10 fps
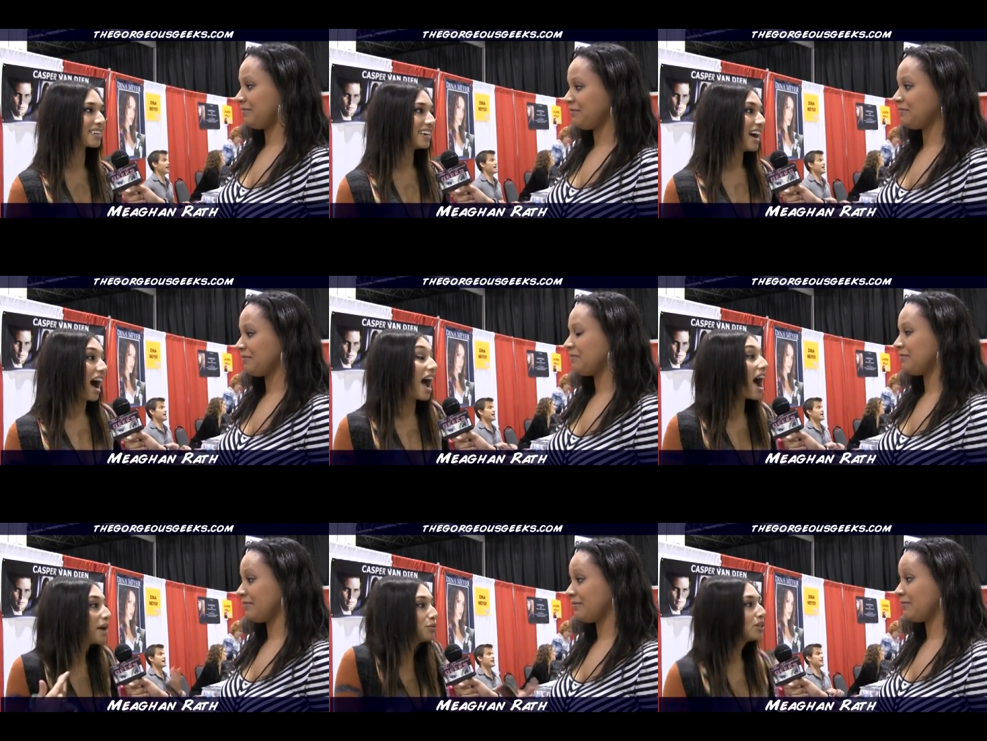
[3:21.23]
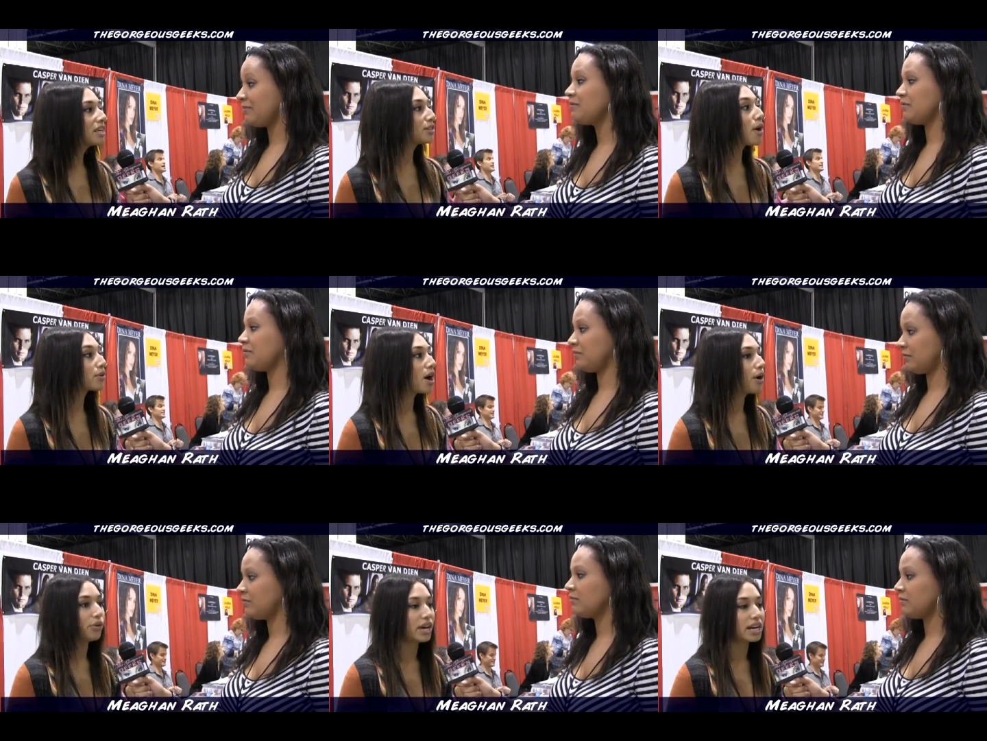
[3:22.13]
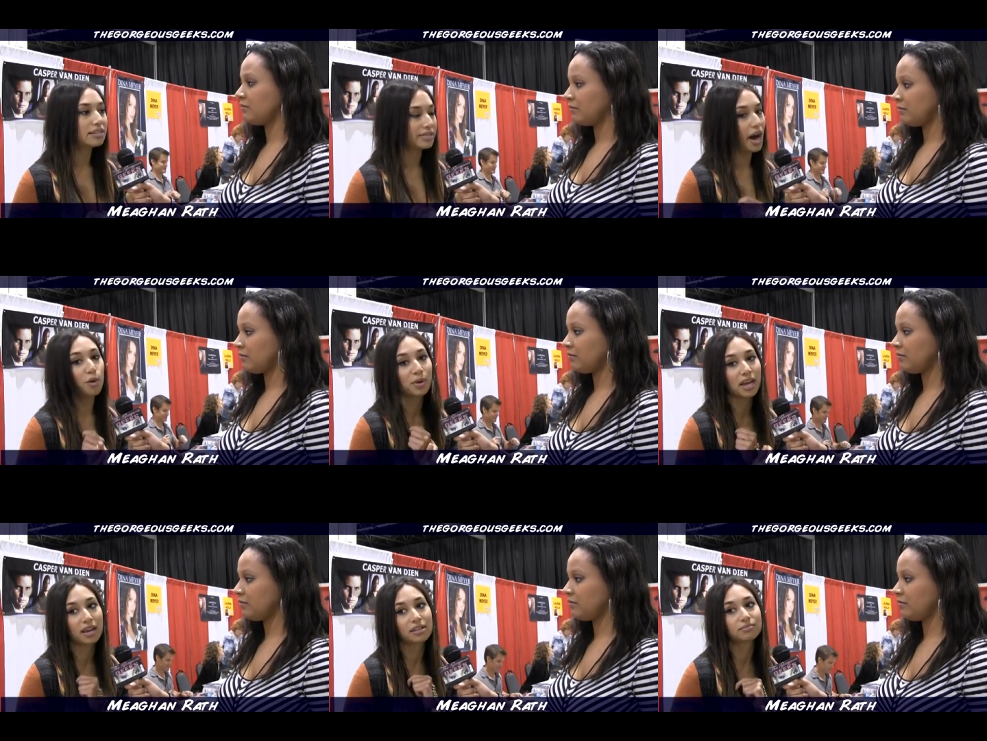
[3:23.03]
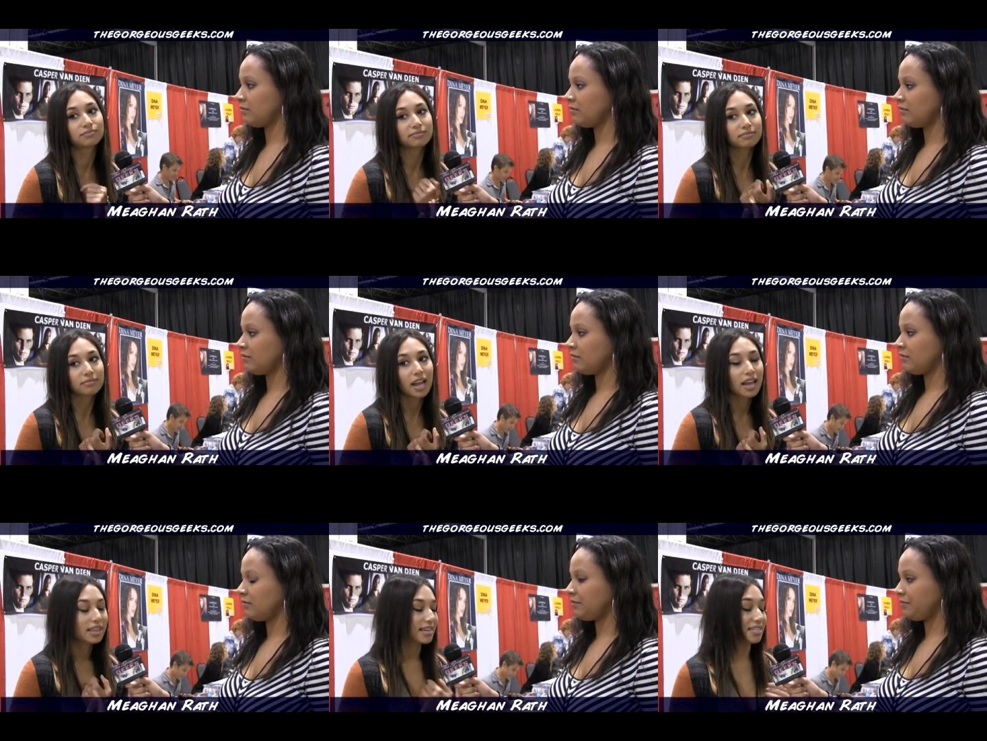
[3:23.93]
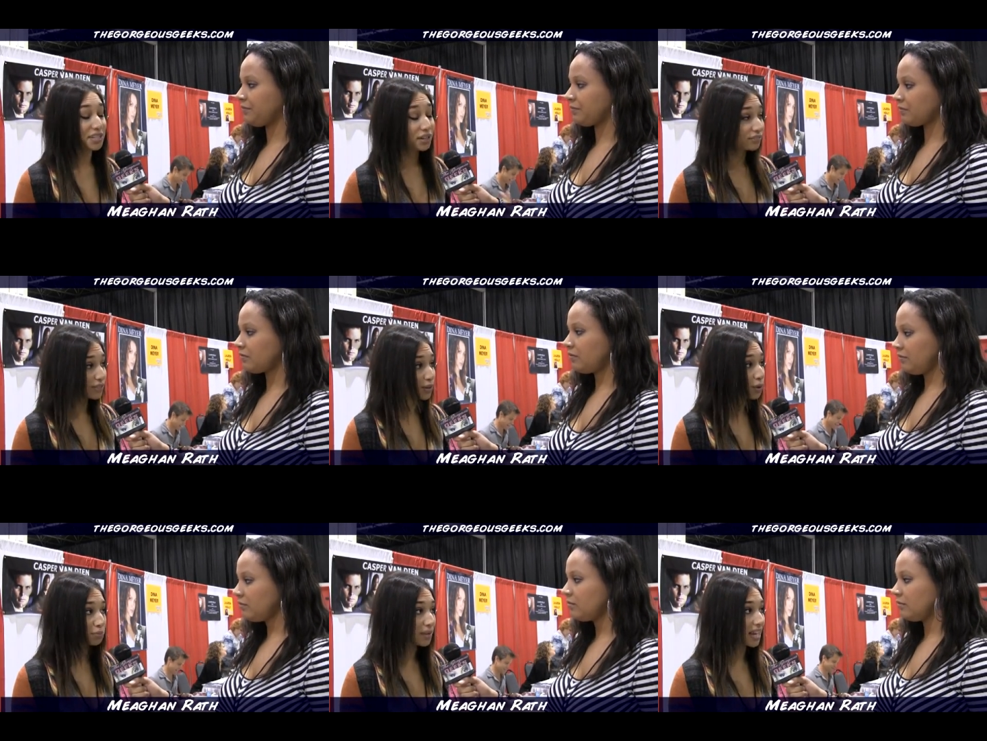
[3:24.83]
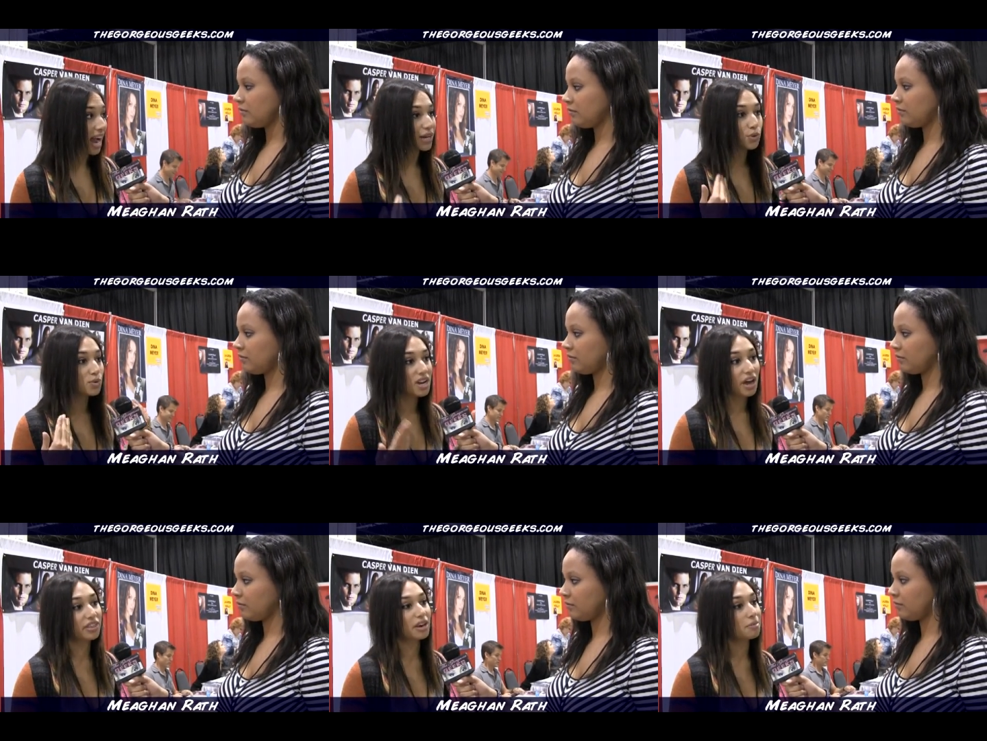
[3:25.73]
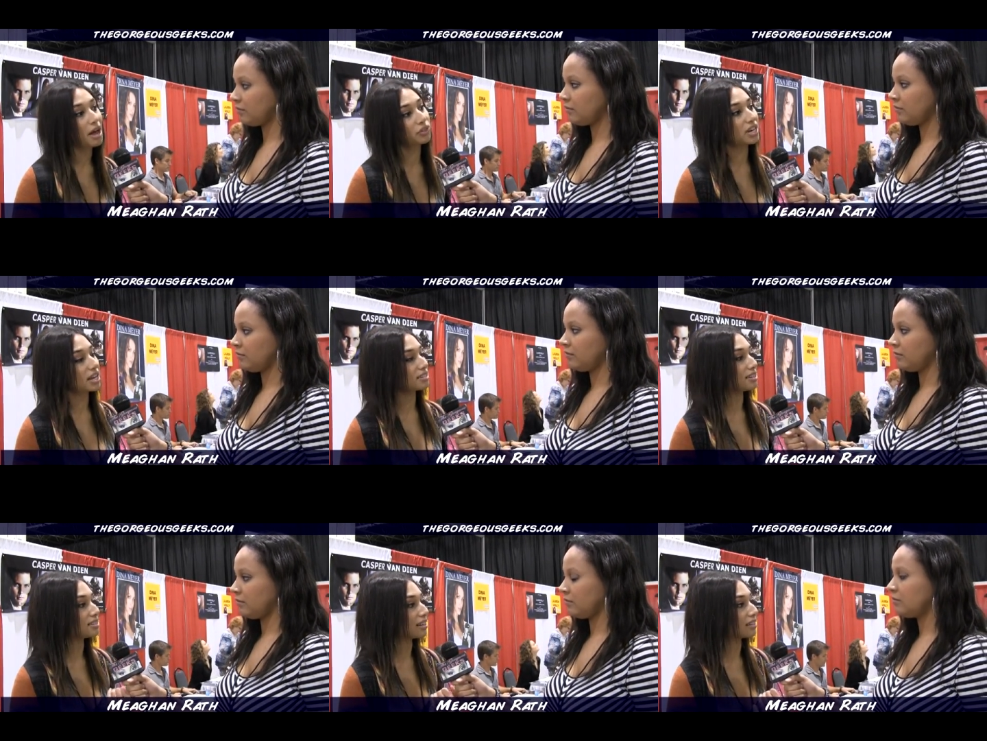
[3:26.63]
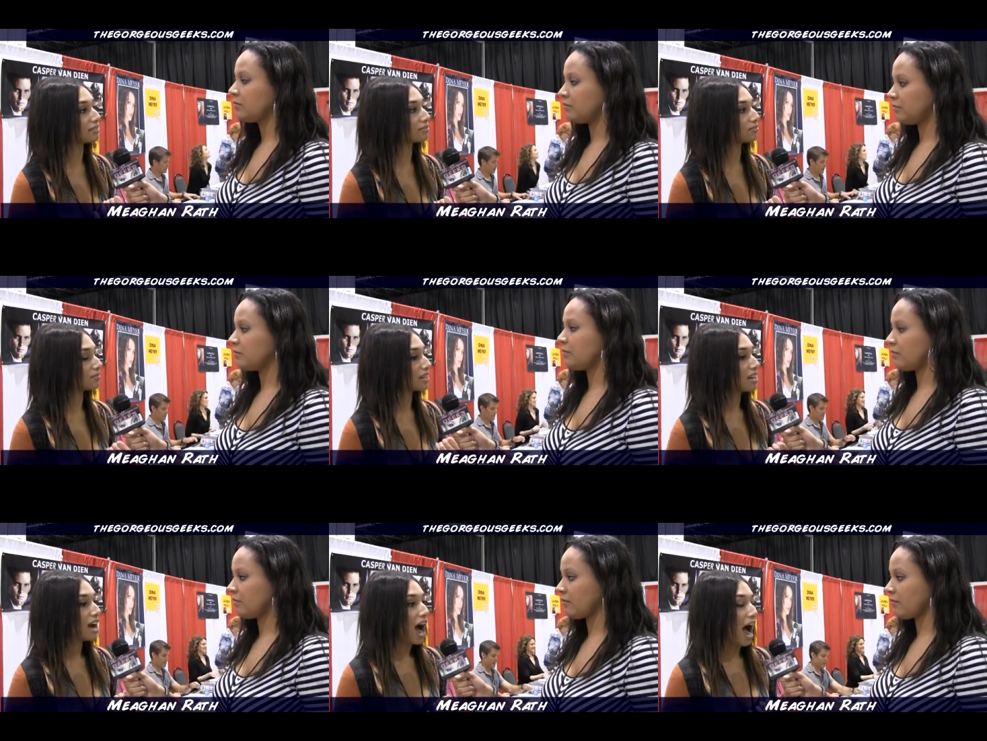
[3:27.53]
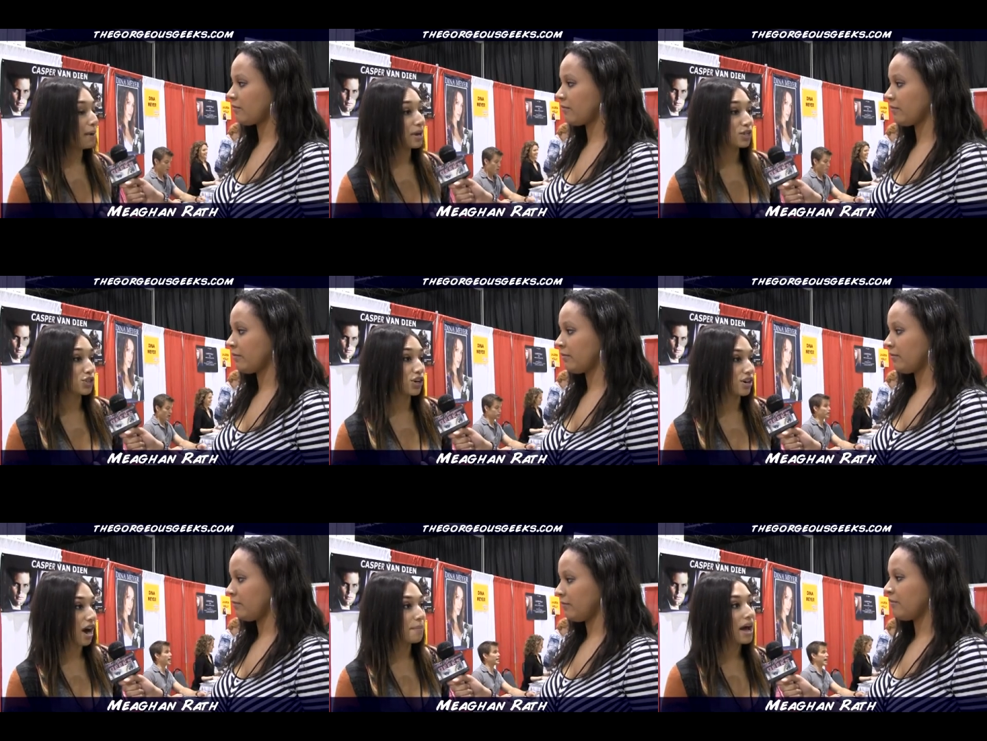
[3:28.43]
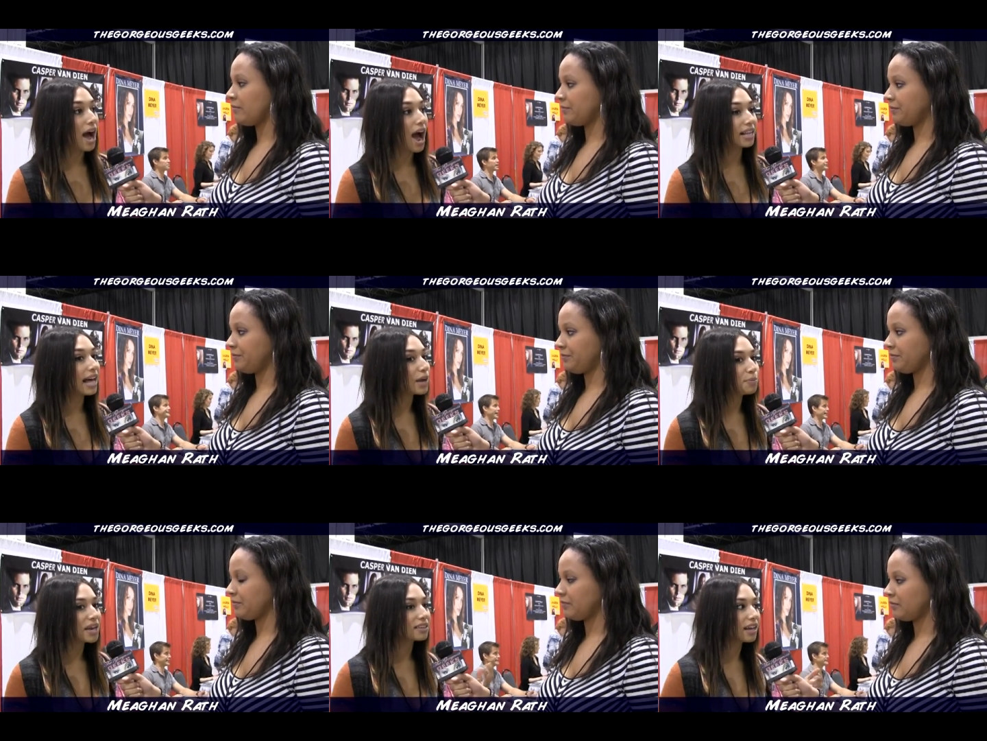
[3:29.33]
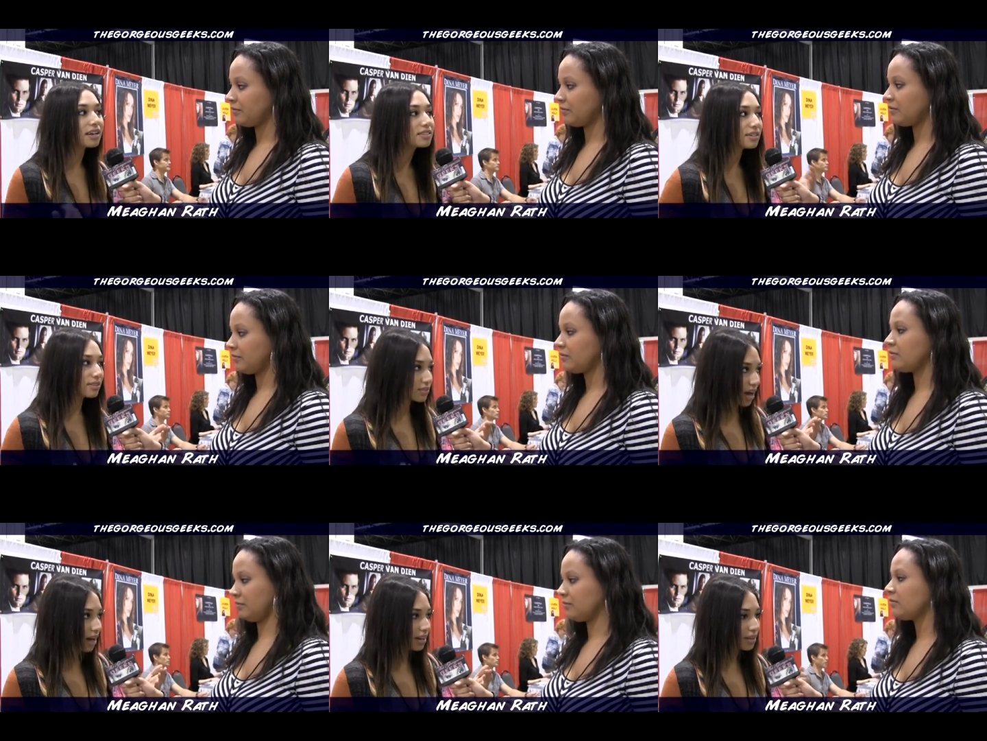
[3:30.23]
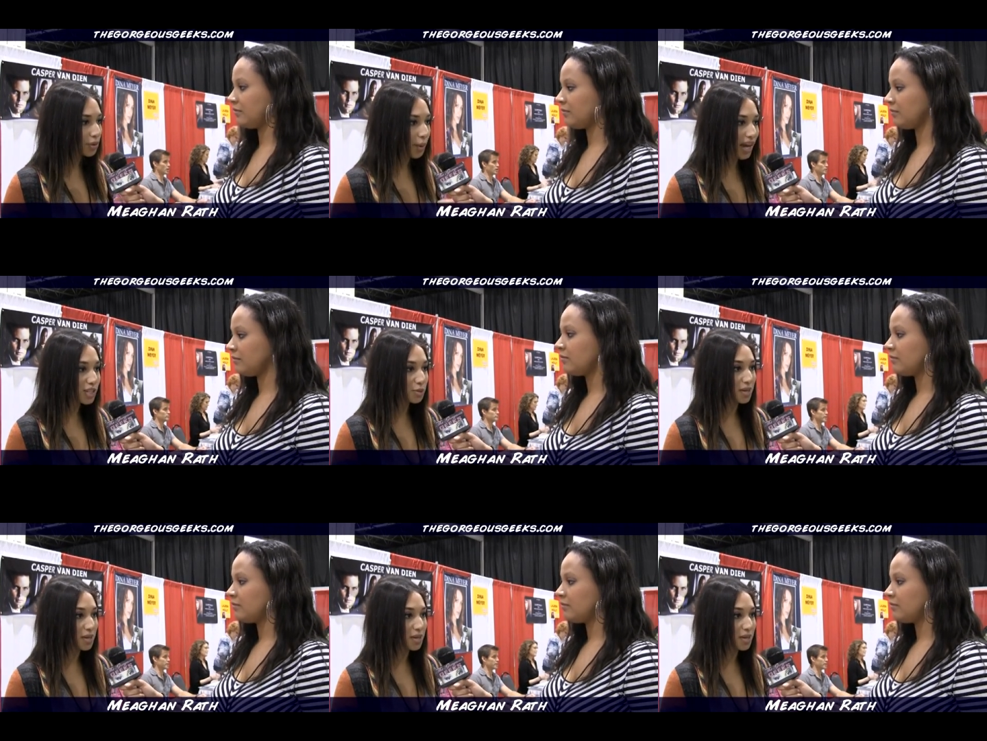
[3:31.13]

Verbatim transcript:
Speaker 1: I, I really don't know. They didn't tell me. They still haven't told me. I know nothing about the next season. I'm not sure. I'm, I like being linked to Donna the Witch